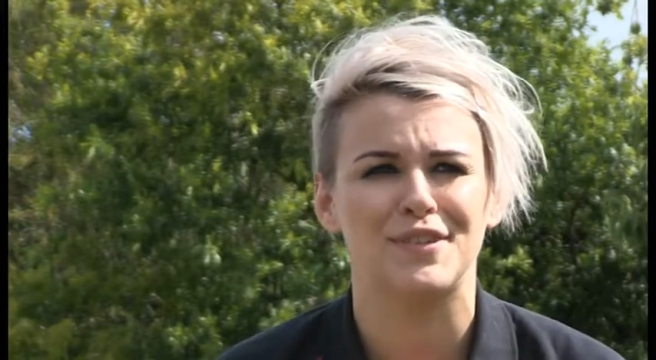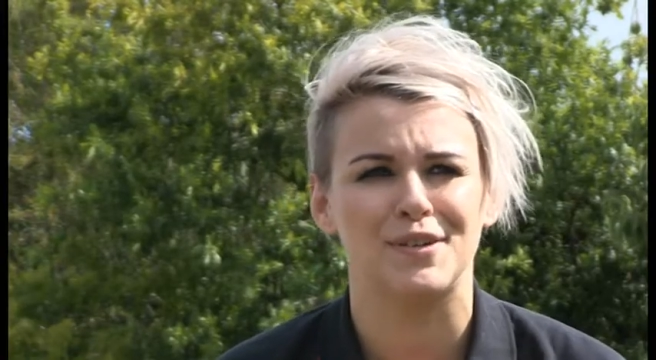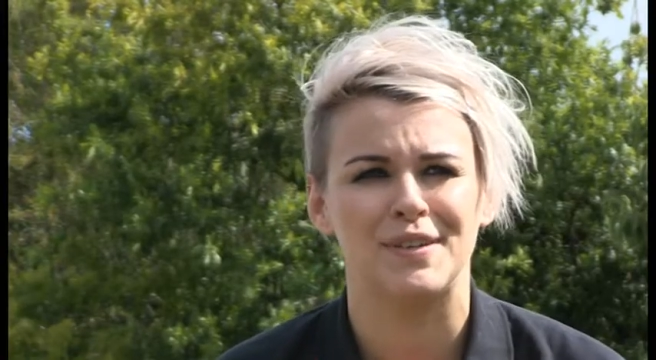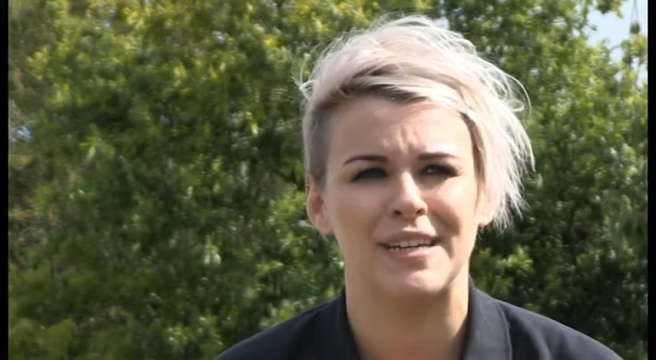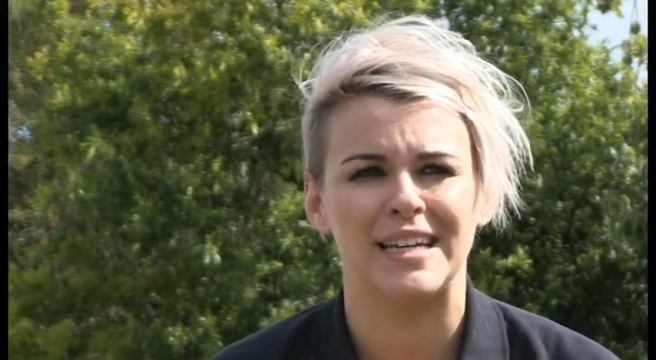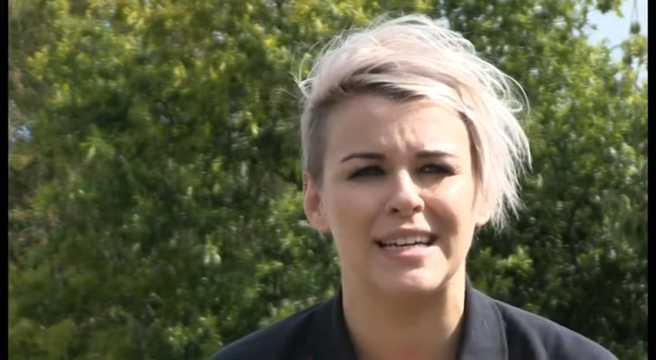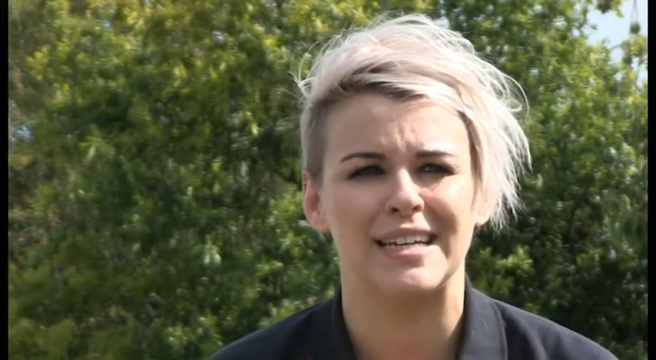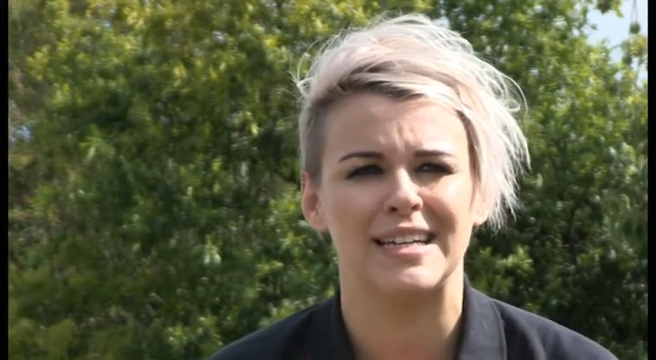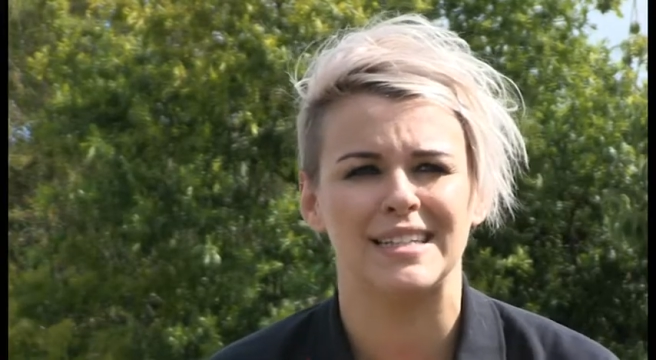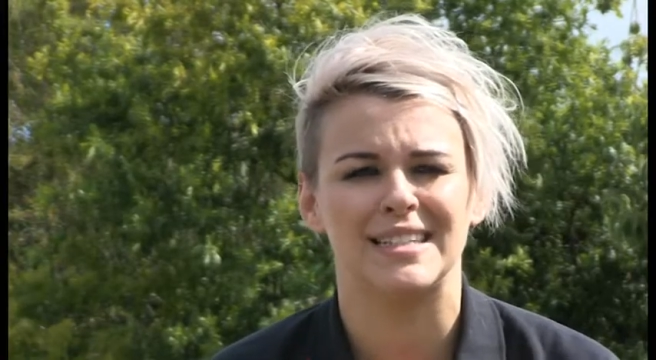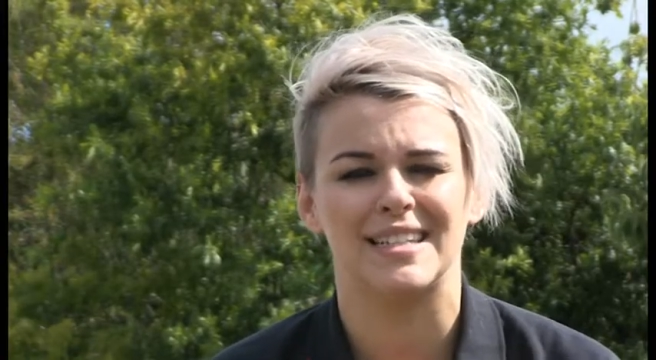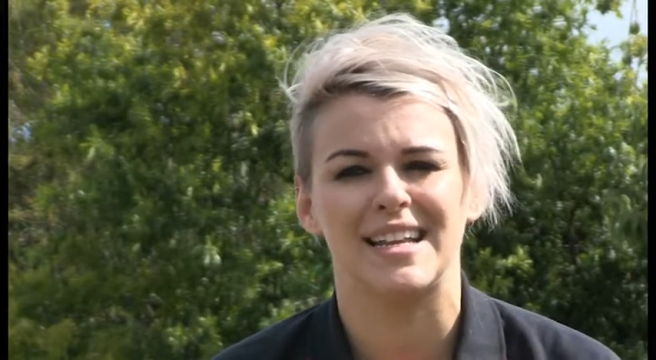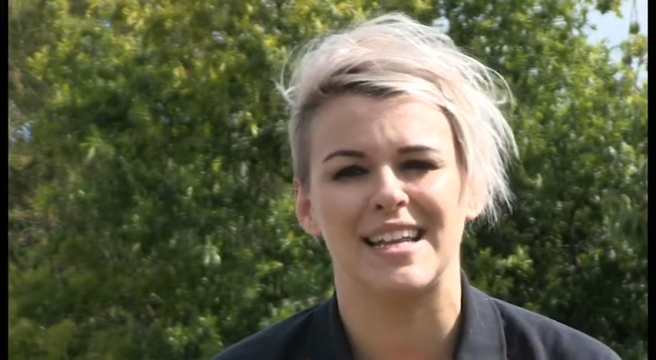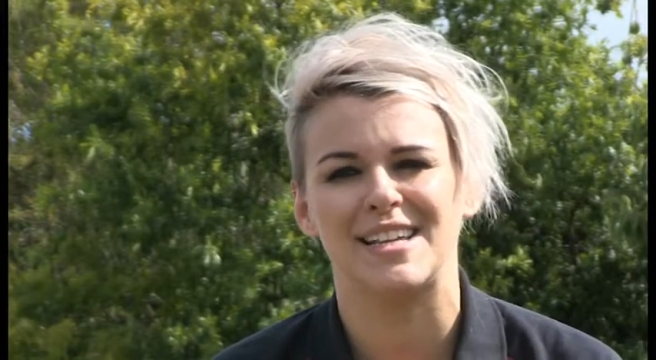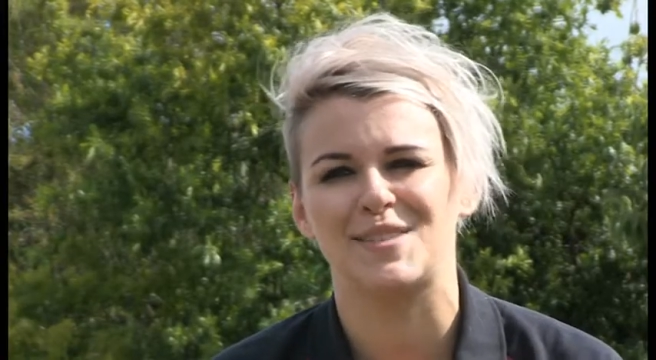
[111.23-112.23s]
a few
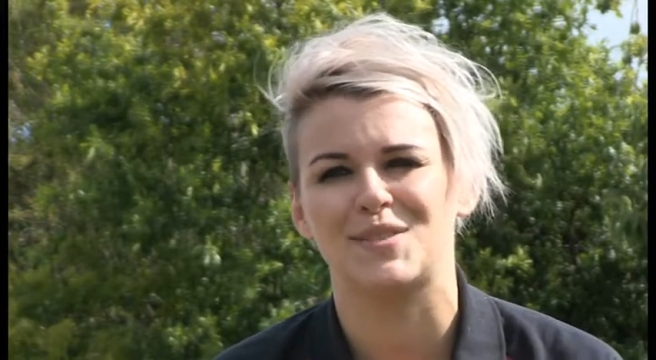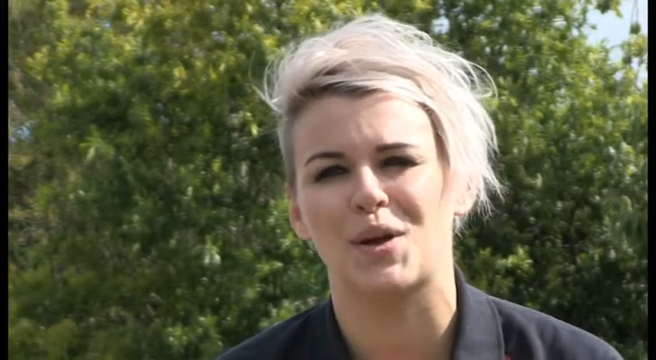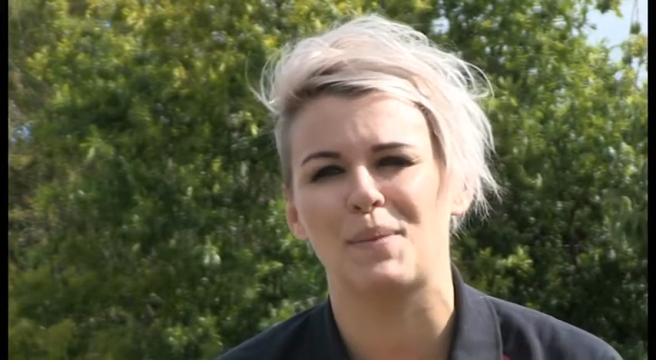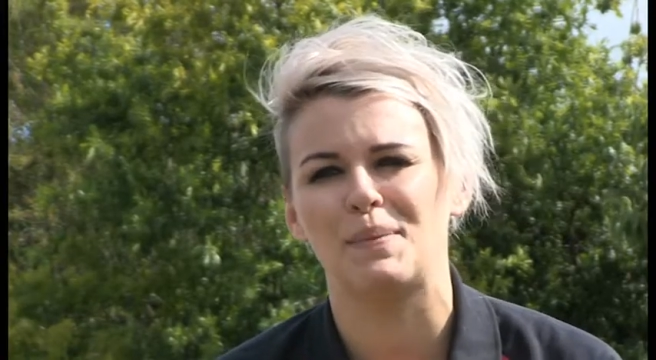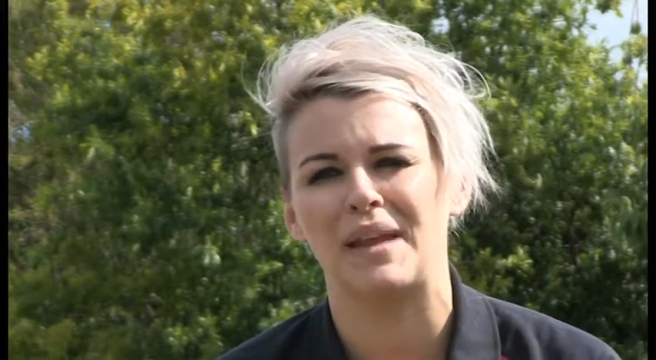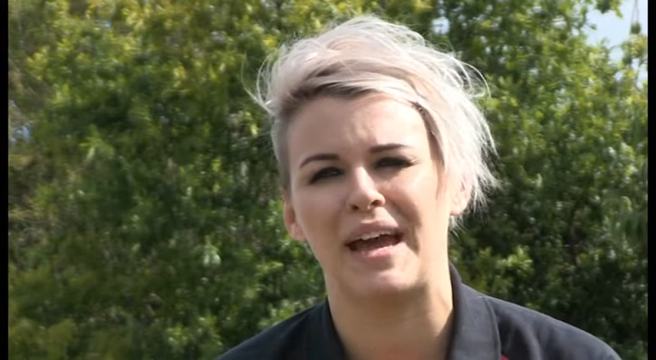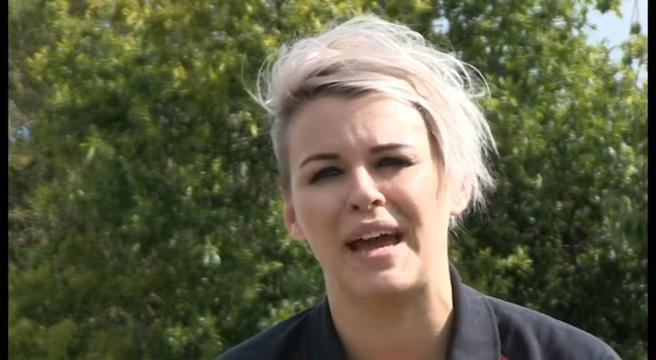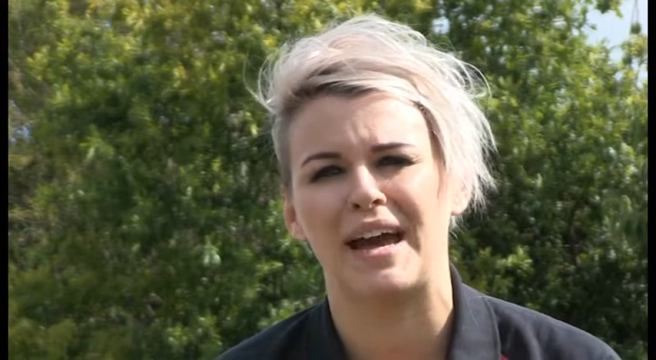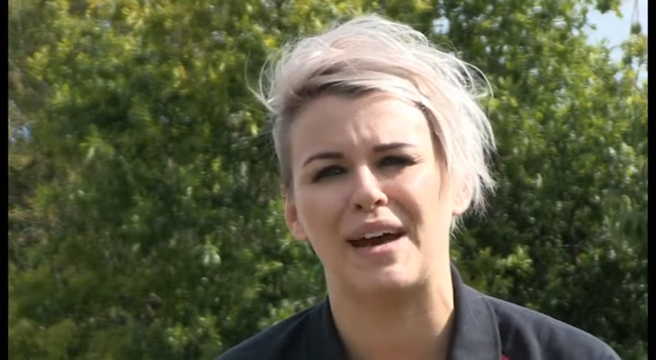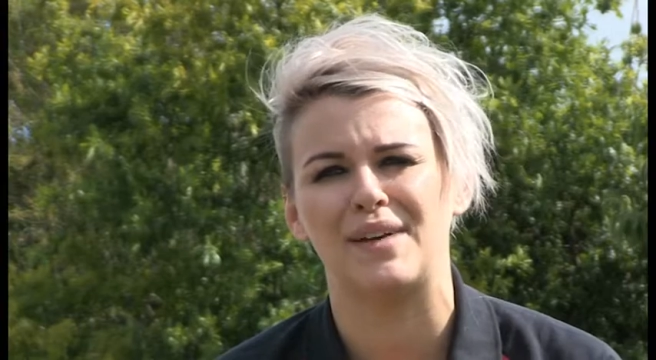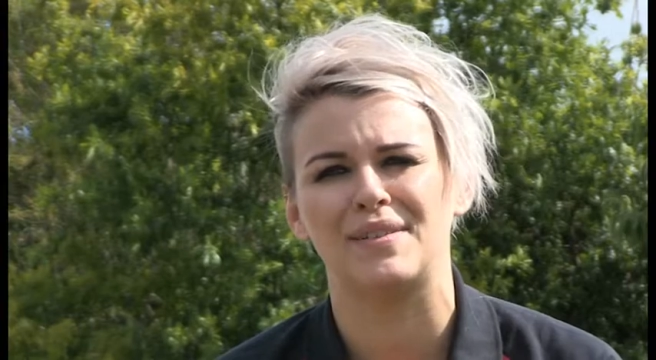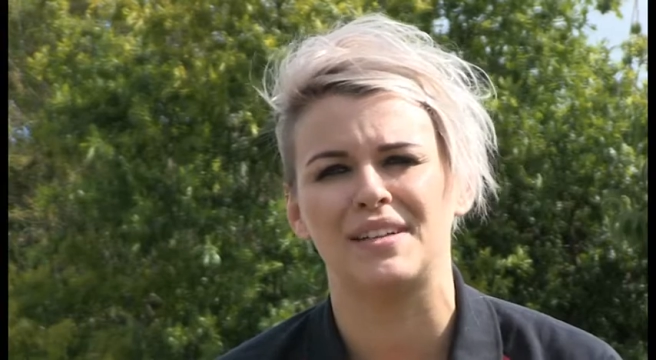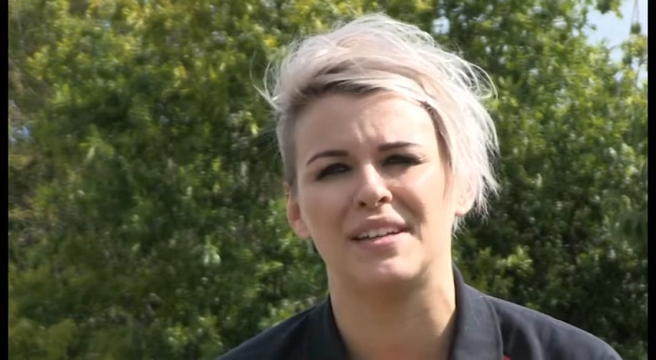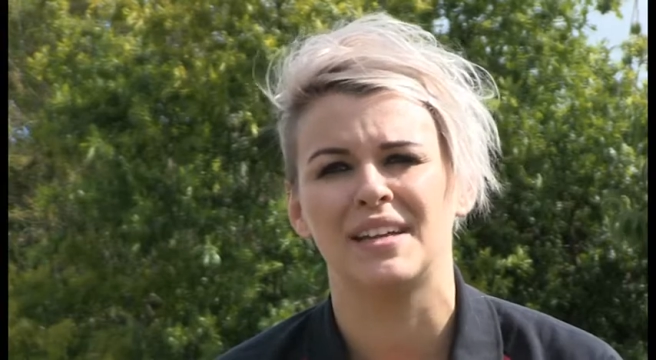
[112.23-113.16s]
years, and he stopped now.